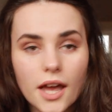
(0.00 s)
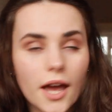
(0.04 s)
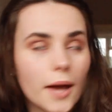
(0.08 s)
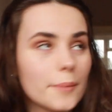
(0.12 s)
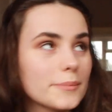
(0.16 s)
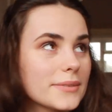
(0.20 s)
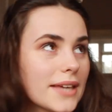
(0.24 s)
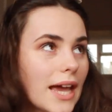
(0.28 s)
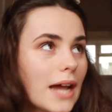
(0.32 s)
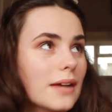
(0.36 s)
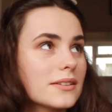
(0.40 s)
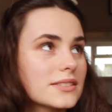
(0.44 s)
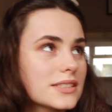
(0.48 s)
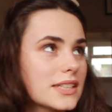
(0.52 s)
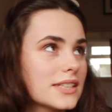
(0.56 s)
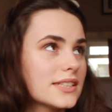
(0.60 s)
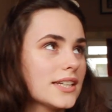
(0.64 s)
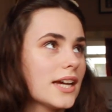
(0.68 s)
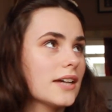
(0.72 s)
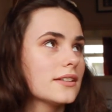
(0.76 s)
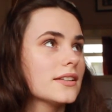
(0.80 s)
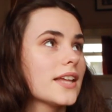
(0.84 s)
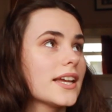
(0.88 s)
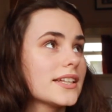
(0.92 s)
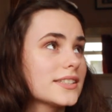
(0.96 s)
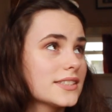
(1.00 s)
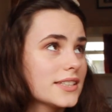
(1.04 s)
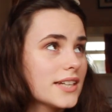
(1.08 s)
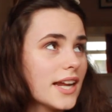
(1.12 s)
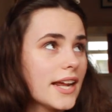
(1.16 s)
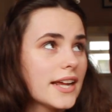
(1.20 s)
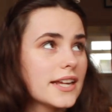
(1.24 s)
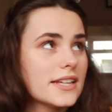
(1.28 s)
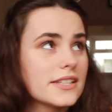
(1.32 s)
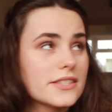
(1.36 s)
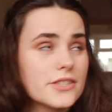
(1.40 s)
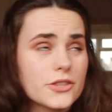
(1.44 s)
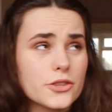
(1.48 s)
I'm counting it down, like
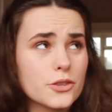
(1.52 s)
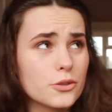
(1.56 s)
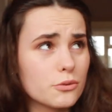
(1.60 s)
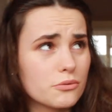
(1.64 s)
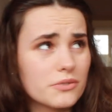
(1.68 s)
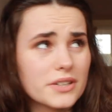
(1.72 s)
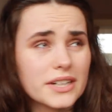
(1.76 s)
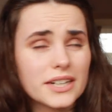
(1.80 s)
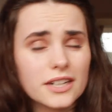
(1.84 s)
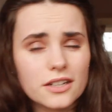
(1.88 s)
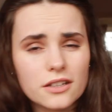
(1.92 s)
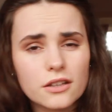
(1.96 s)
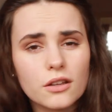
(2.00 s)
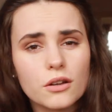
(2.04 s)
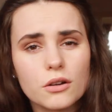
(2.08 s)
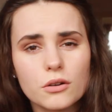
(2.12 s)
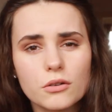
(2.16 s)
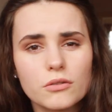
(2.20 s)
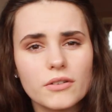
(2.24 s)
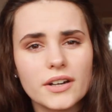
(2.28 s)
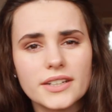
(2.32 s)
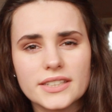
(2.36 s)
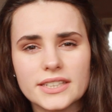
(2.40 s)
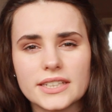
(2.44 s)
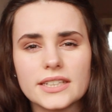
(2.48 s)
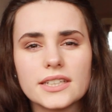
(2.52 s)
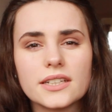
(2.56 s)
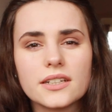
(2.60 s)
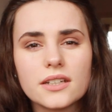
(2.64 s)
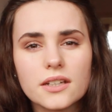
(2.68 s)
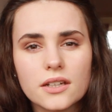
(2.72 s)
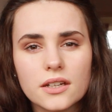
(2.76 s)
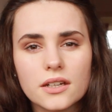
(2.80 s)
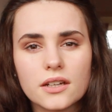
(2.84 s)
today it's 3 o'clock already,